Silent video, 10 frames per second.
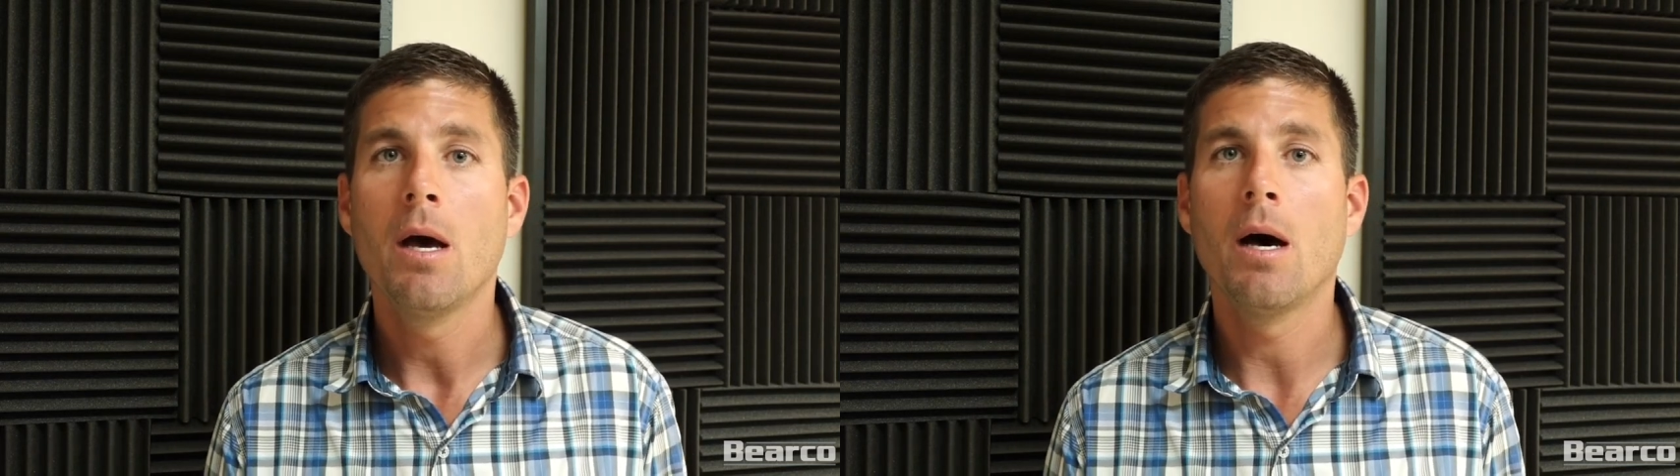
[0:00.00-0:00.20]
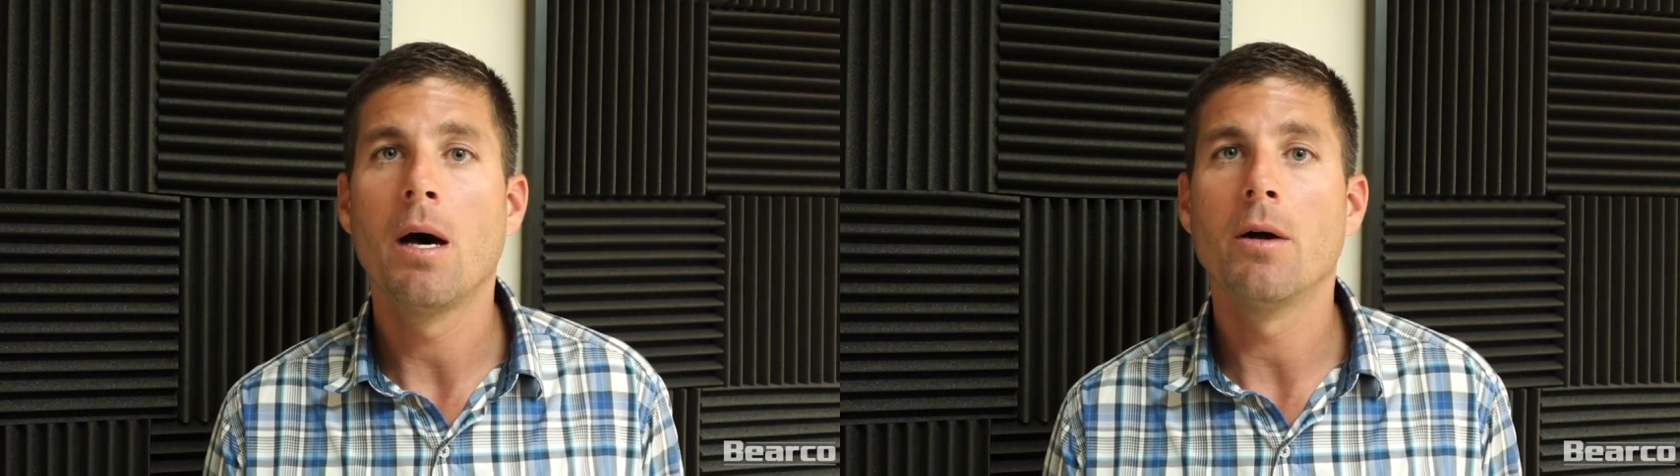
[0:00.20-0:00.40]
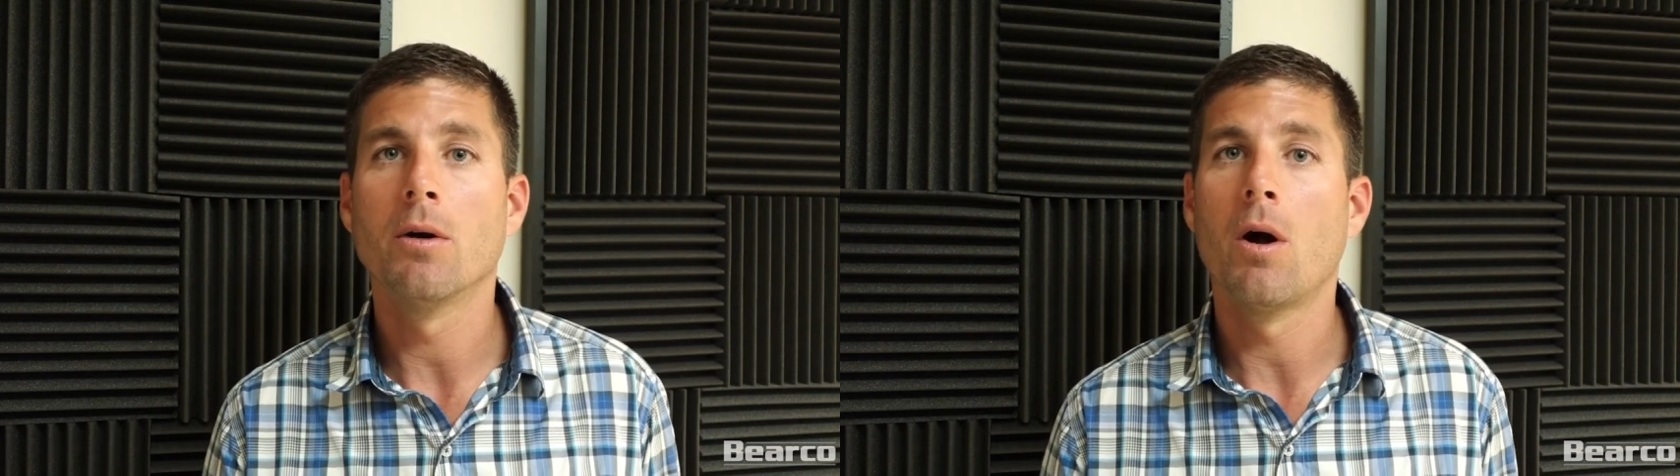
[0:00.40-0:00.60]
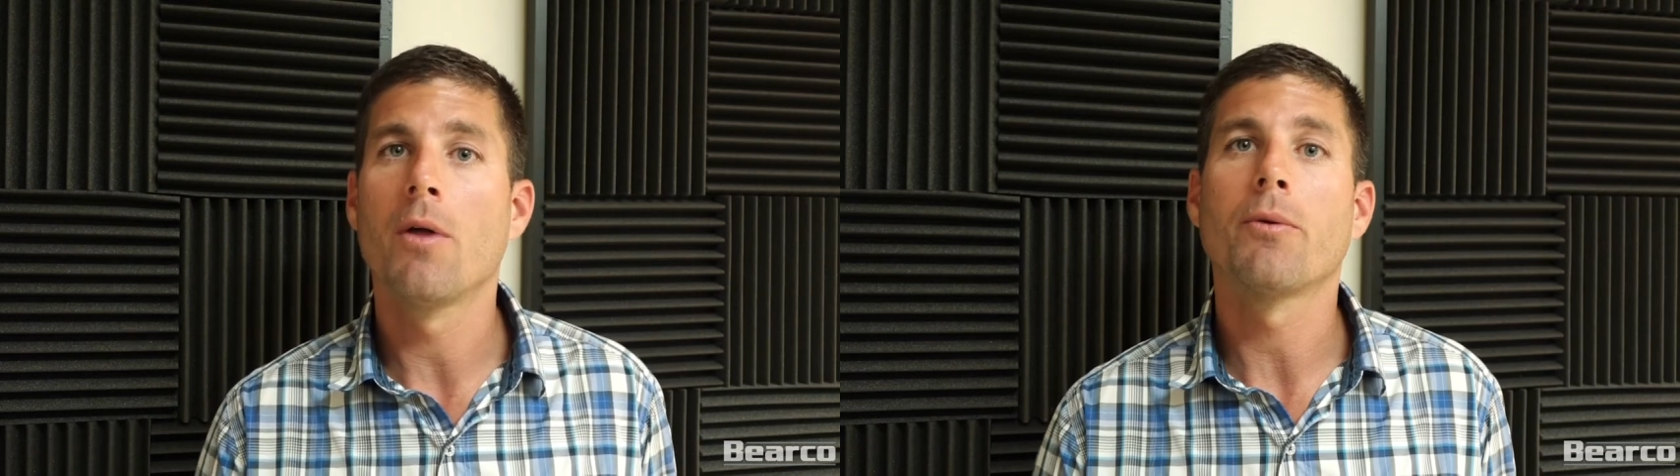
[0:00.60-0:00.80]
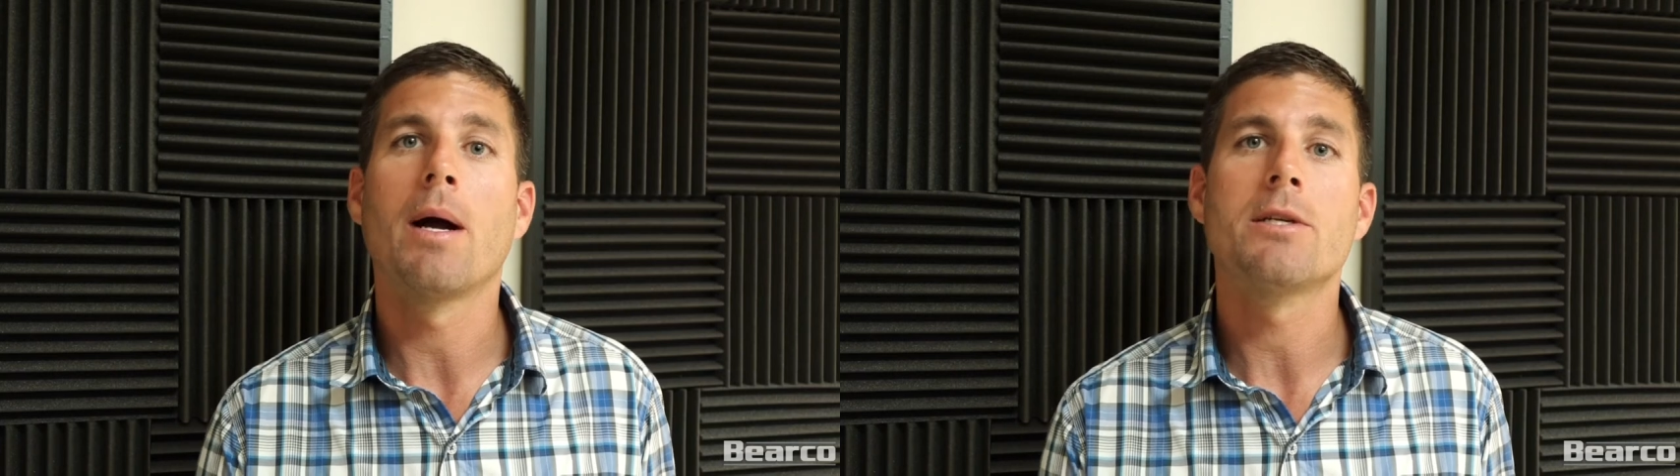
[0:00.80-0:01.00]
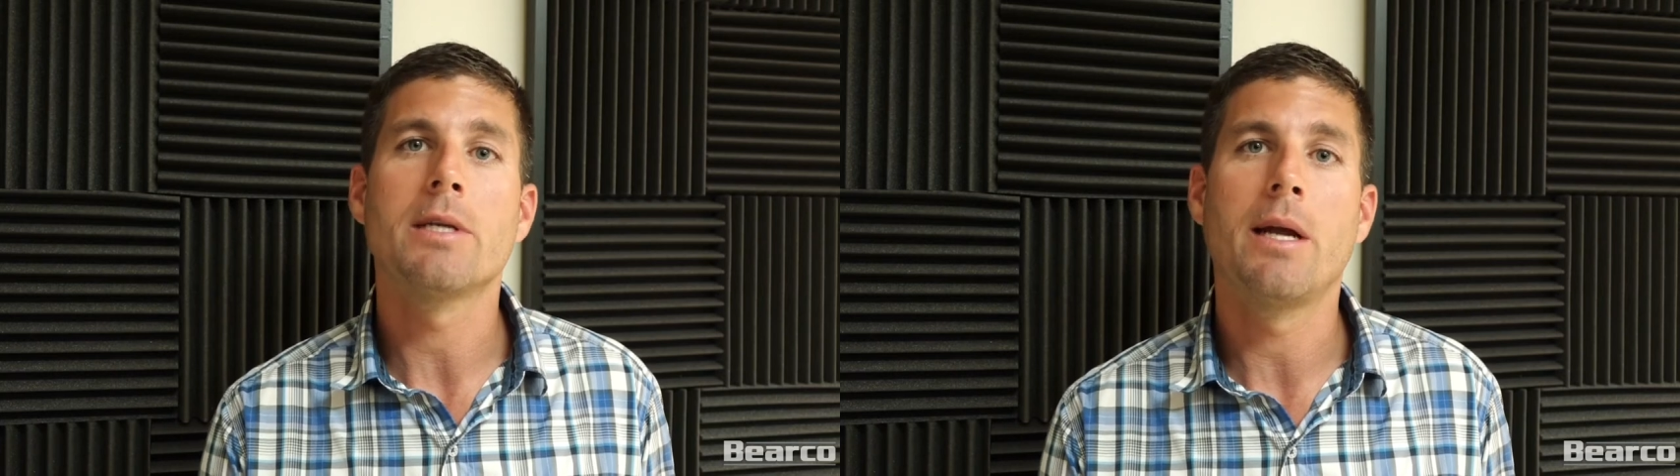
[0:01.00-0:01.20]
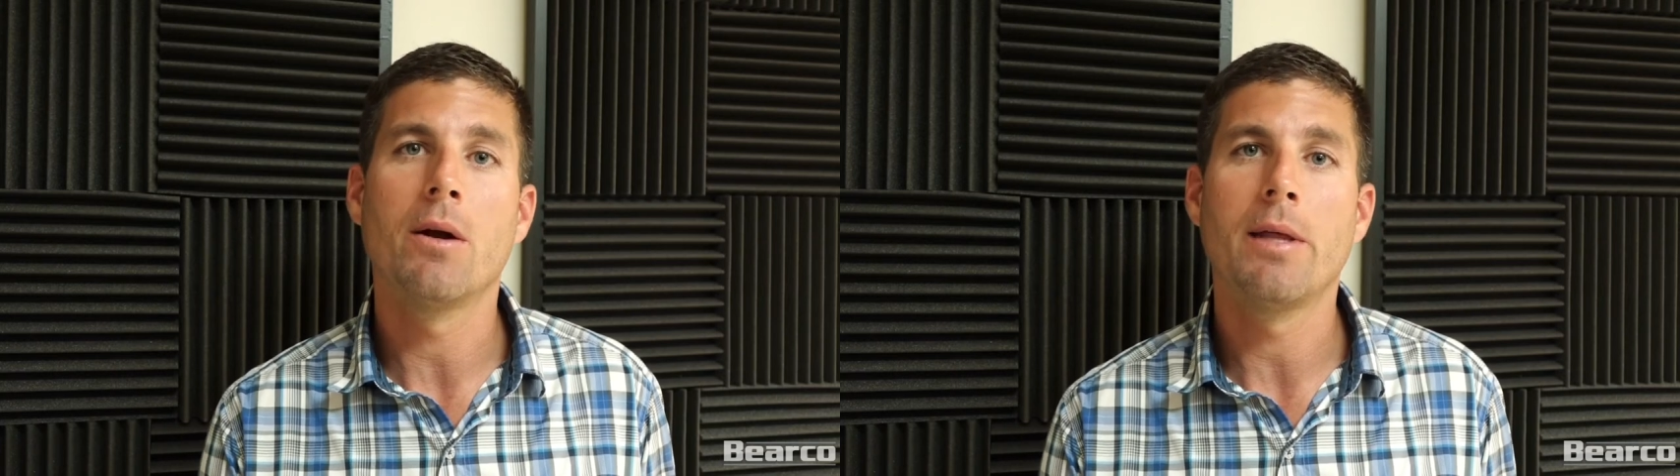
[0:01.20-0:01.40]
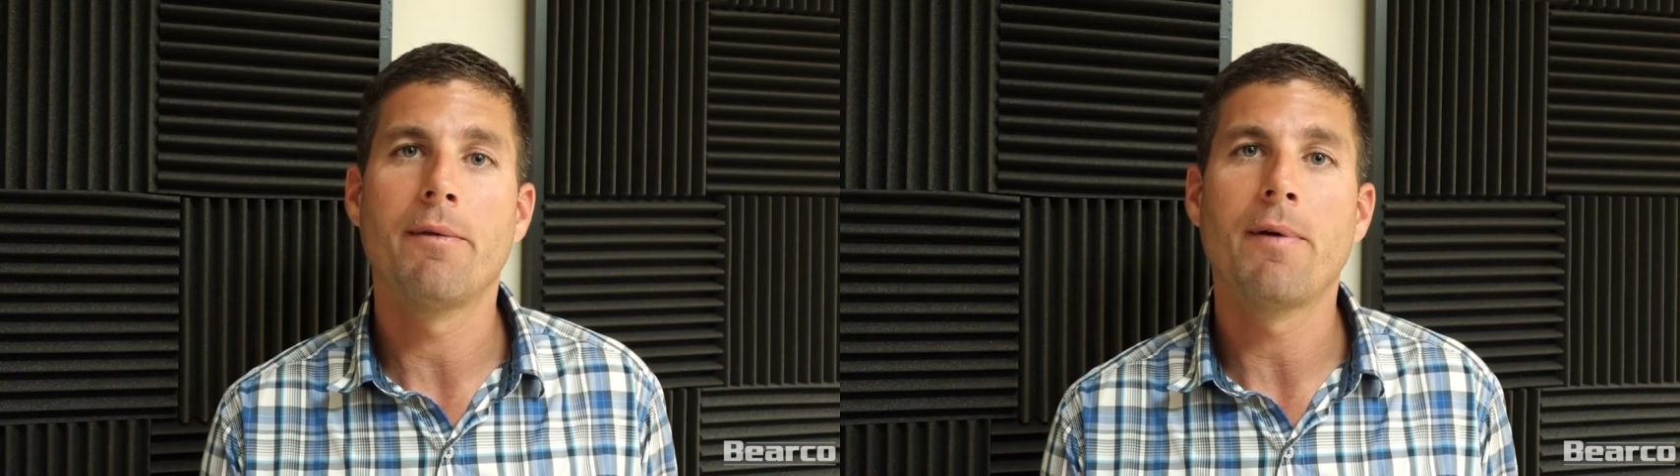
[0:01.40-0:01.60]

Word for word: uh, or authorized to carry that